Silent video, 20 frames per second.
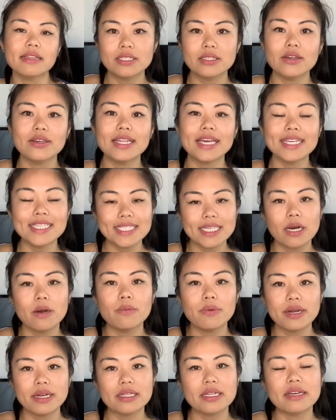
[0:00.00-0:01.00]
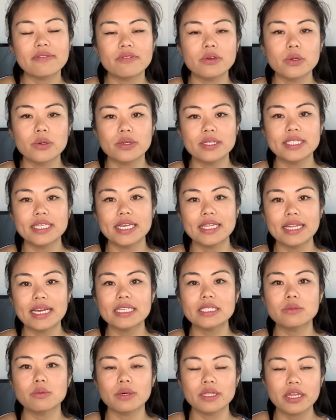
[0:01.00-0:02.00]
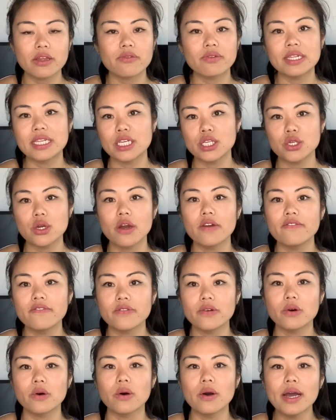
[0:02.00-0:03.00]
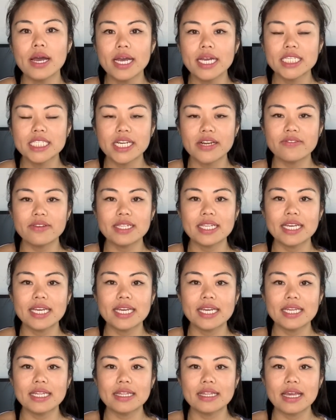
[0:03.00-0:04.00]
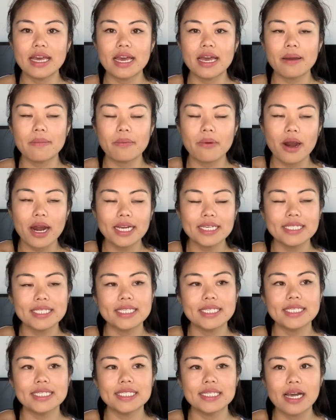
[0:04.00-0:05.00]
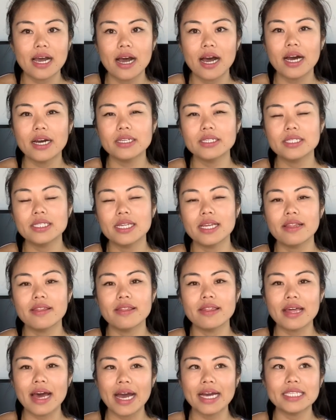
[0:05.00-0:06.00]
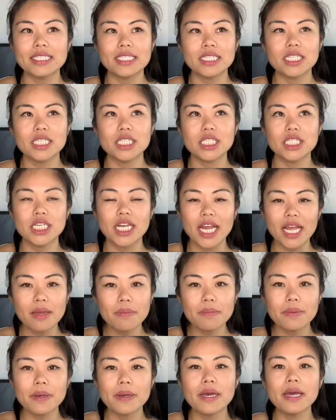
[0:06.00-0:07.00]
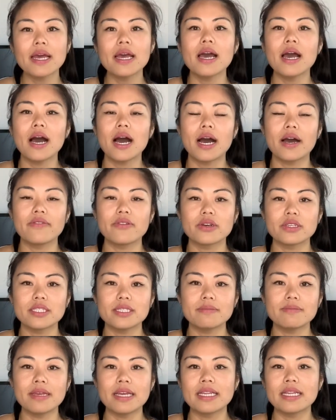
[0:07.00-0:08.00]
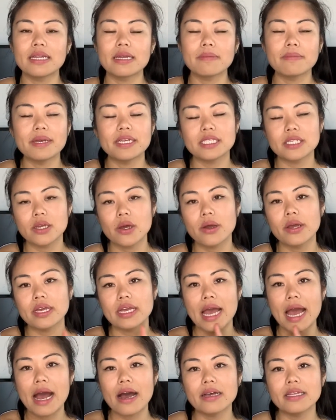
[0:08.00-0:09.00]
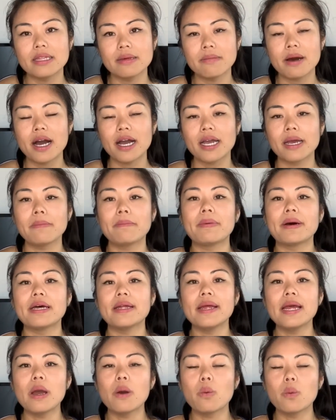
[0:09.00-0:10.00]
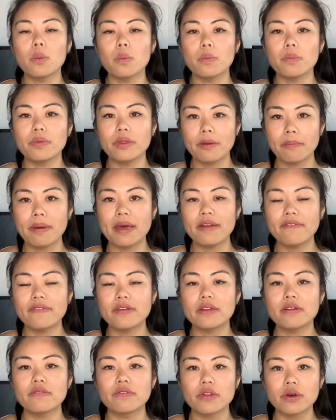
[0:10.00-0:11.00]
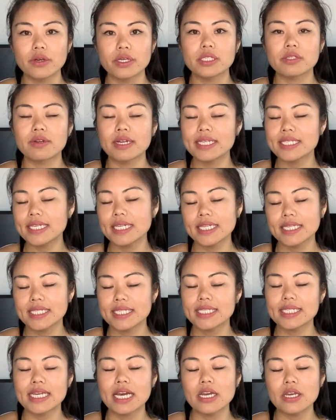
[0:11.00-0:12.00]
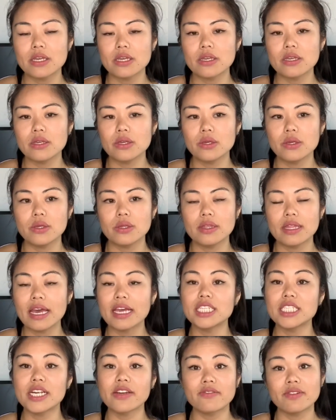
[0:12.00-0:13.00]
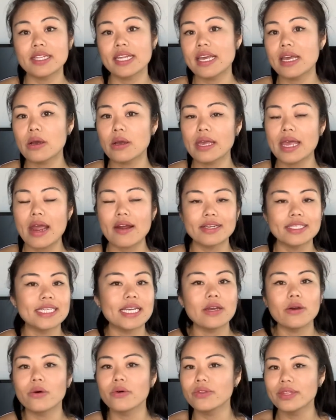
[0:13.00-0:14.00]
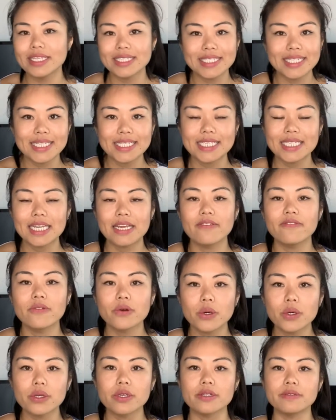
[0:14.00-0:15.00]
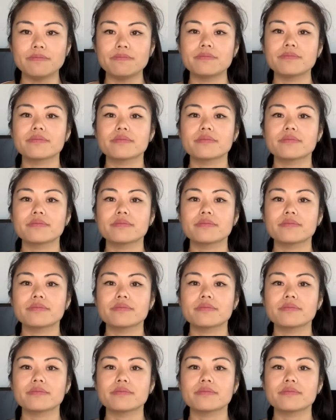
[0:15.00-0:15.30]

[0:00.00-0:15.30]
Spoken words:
So they sell pre-loved goods and that's what they're really known for. Generally, their prices aren't that cheap, I've got to admit, compared to going out in the market, but the benefit of those resellers is that they generally guarantee authenticity for you.